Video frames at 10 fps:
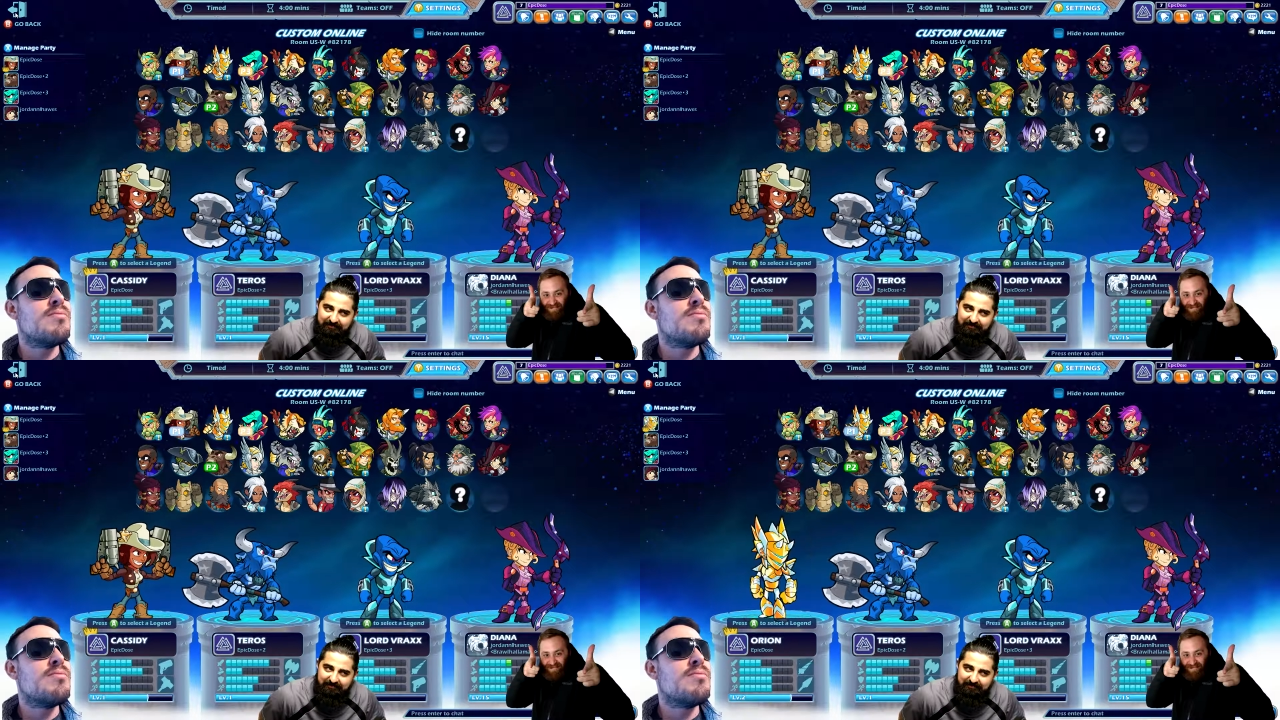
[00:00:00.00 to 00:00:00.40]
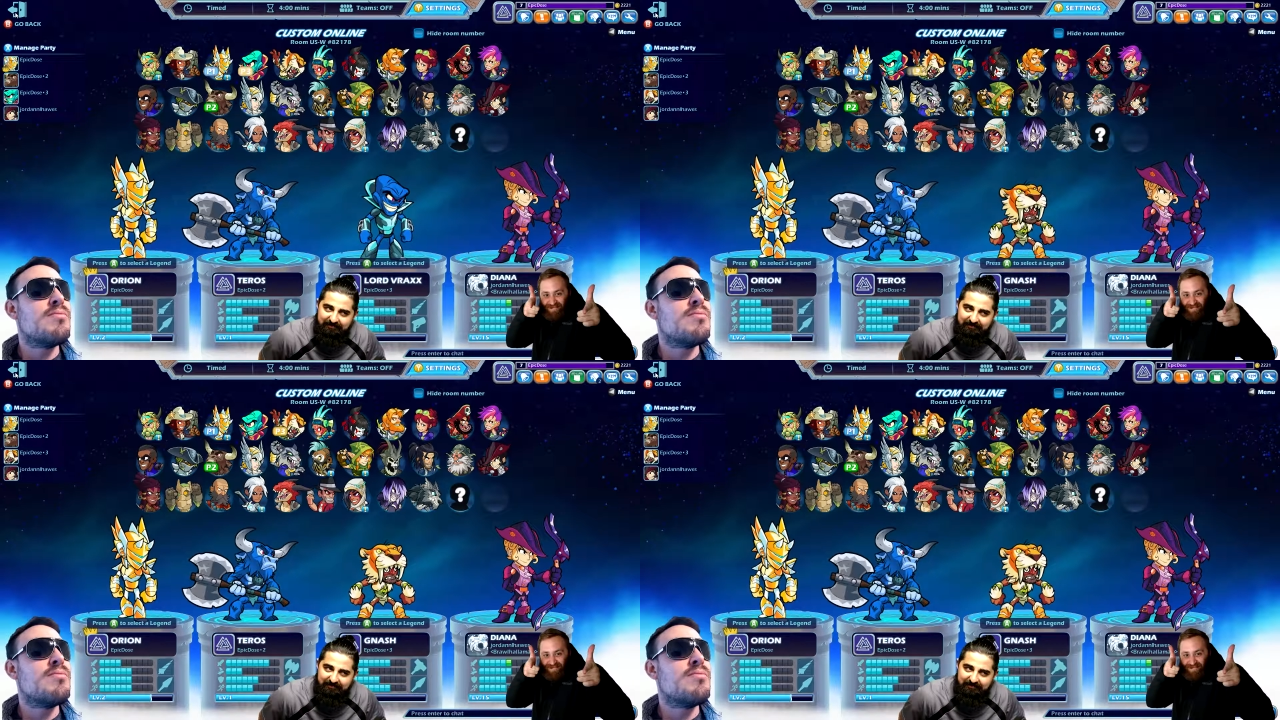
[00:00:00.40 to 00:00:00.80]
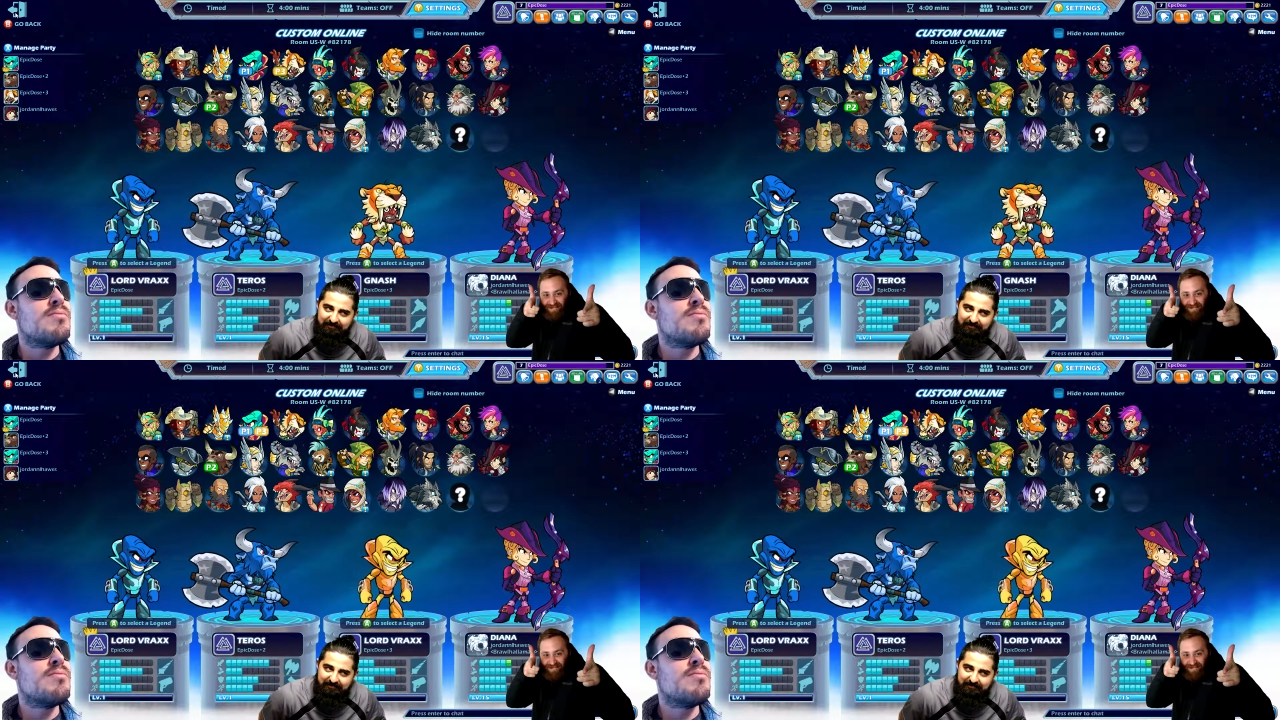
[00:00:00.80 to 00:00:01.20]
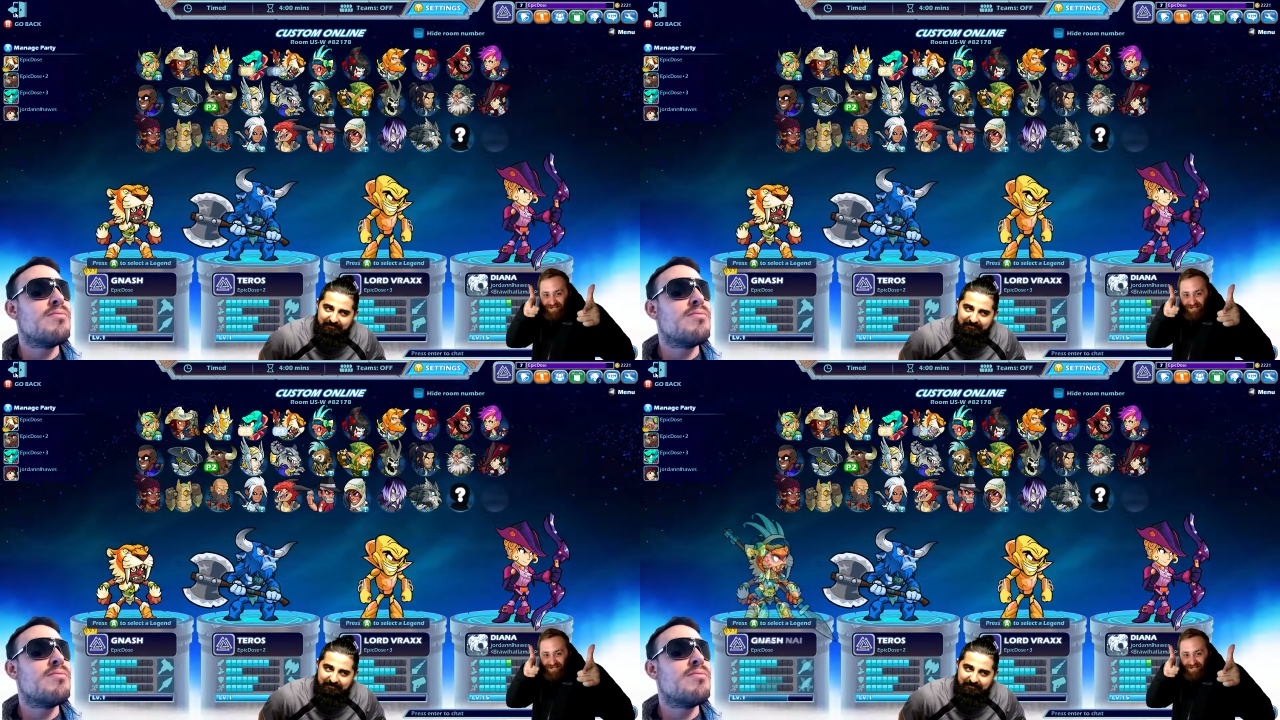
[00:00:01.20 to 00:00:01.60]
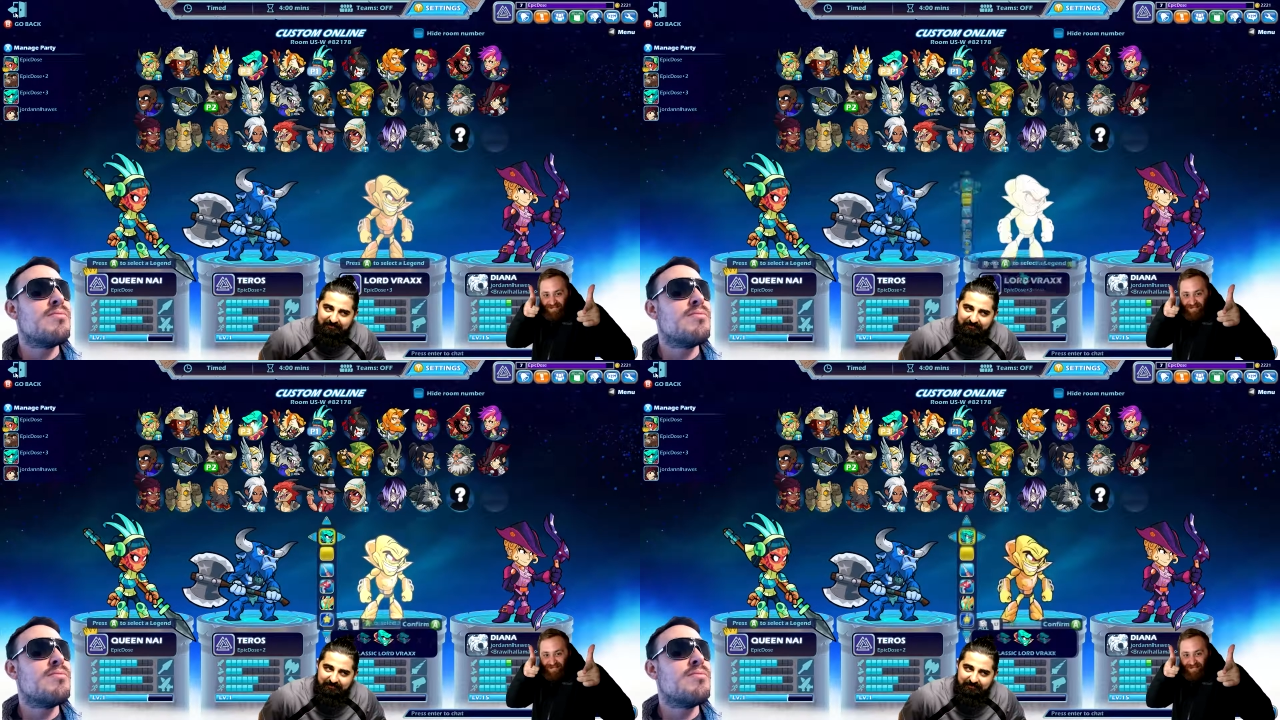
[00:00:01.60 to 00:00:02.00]

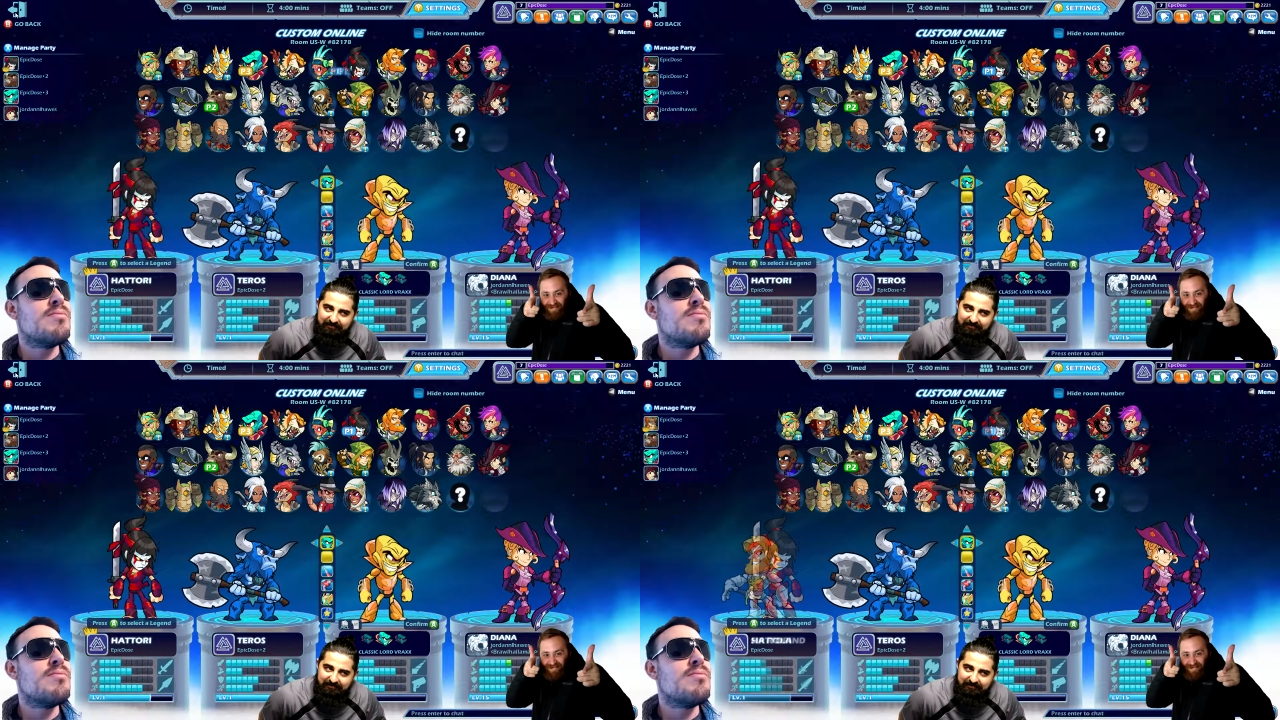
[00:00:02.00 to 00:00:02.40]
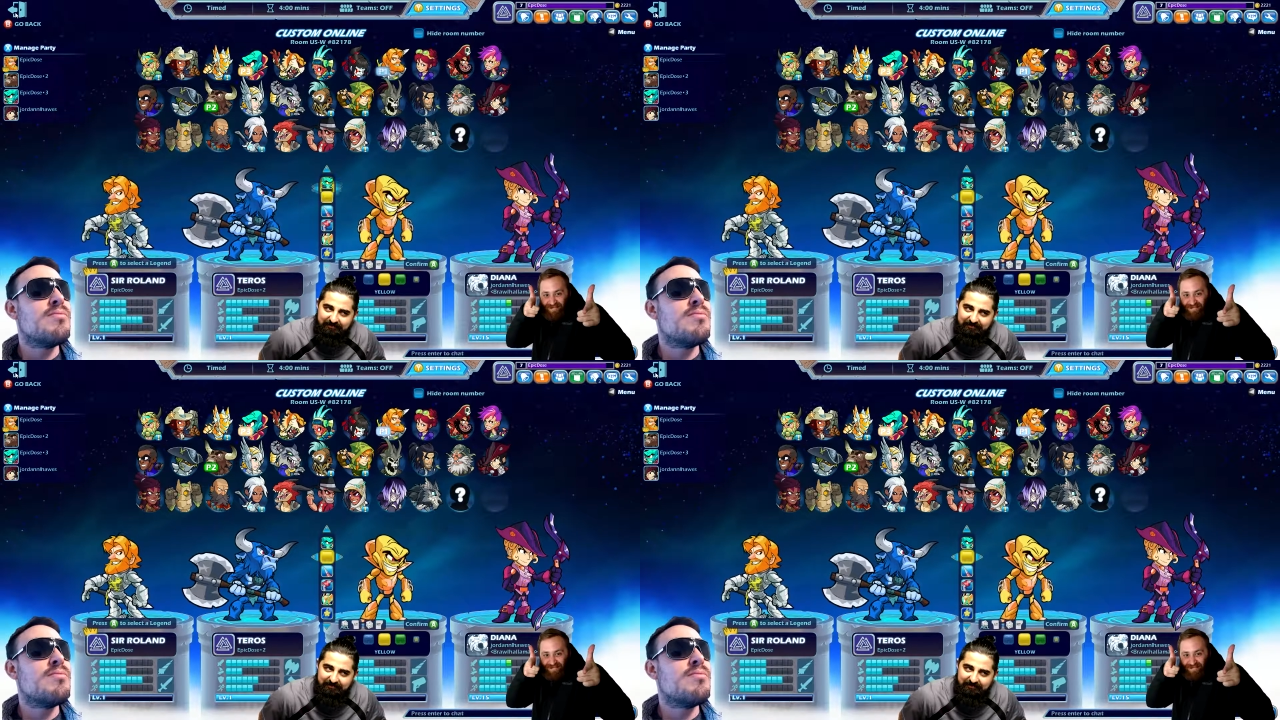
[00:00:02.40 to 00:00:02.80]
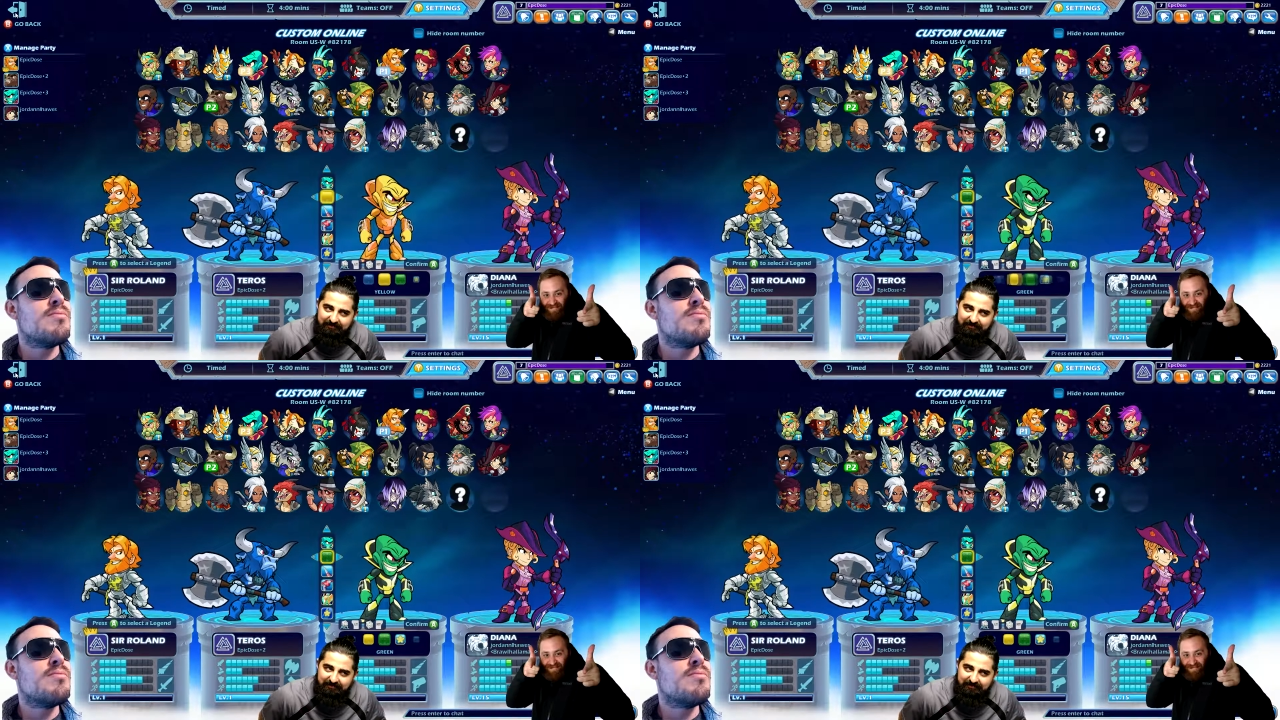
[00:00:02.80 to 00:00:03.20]
(silence)